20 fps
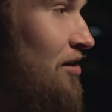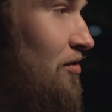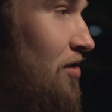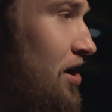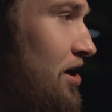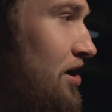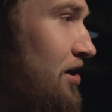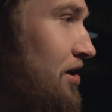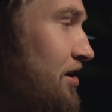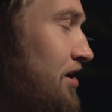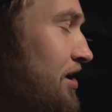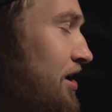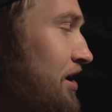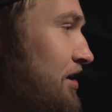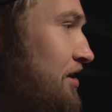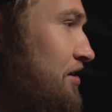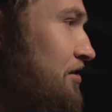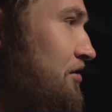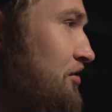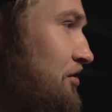right? And
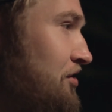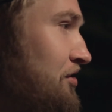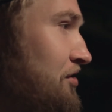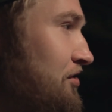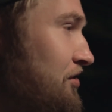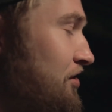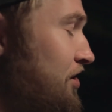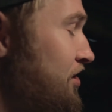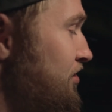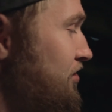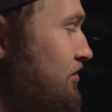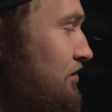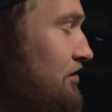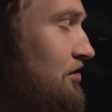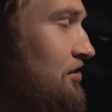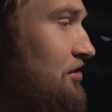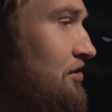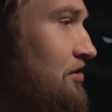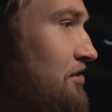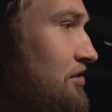he goes, no,
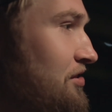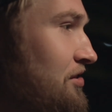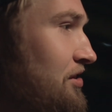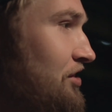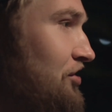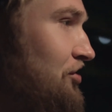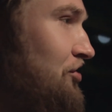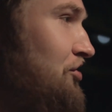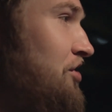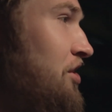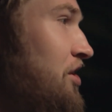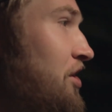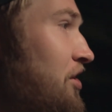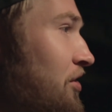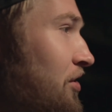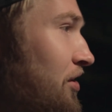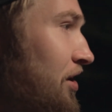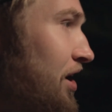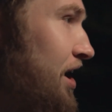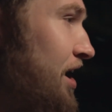it's, it's
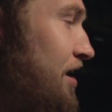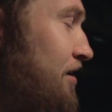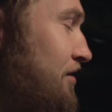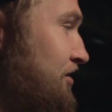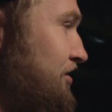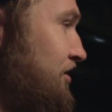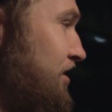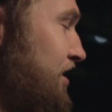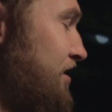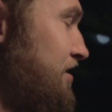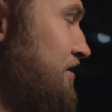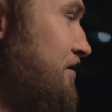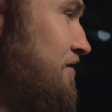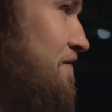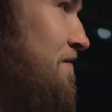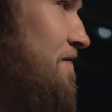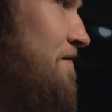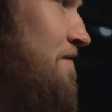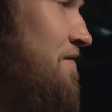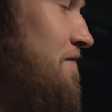Joe. And I was like,
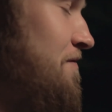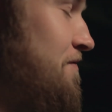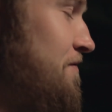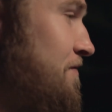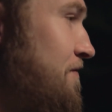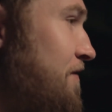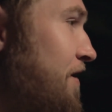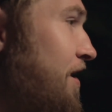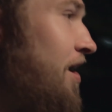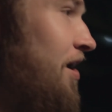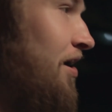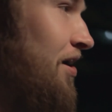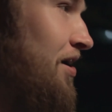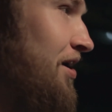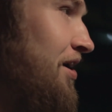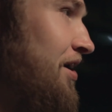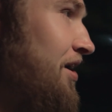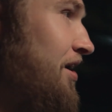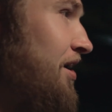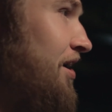fuck.
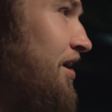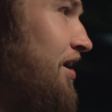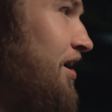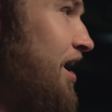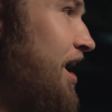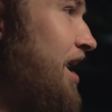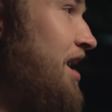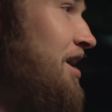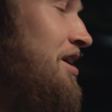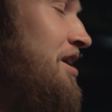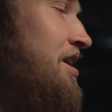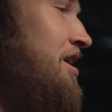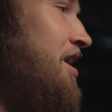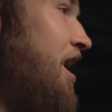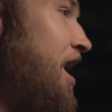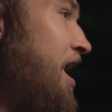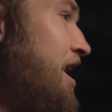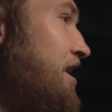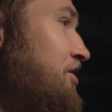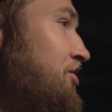I,
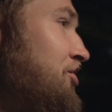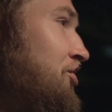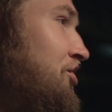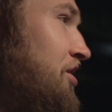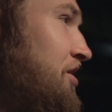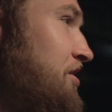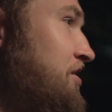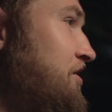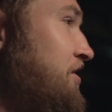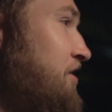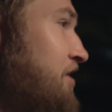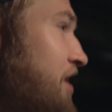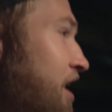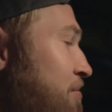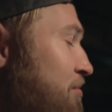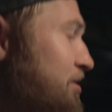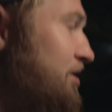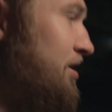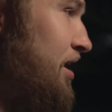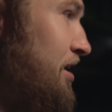I just, I
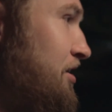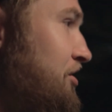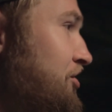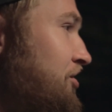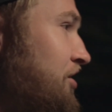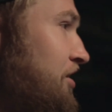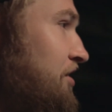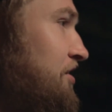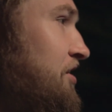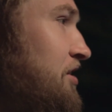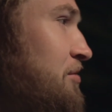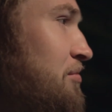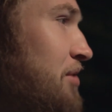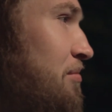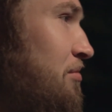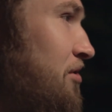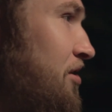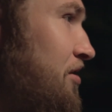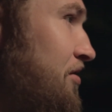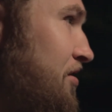mean, I just seen my
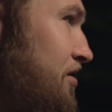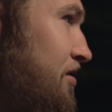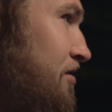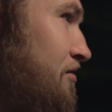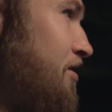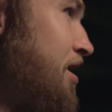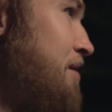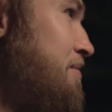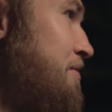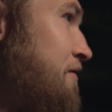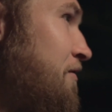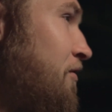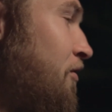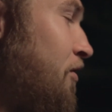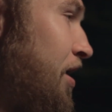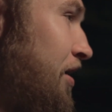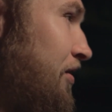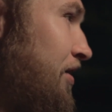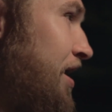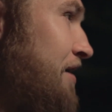brother right
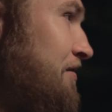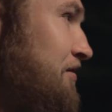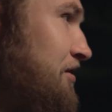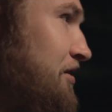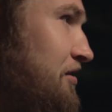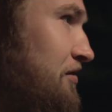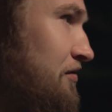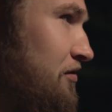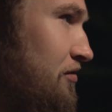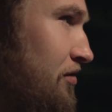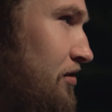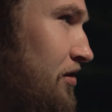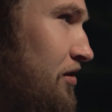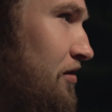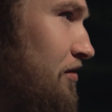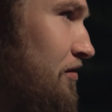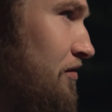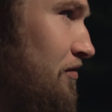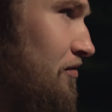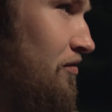before I left,
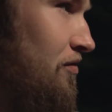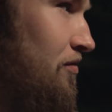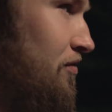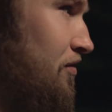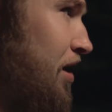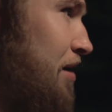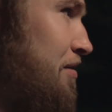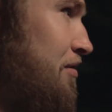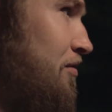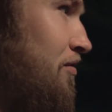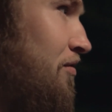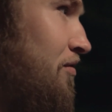for, uh,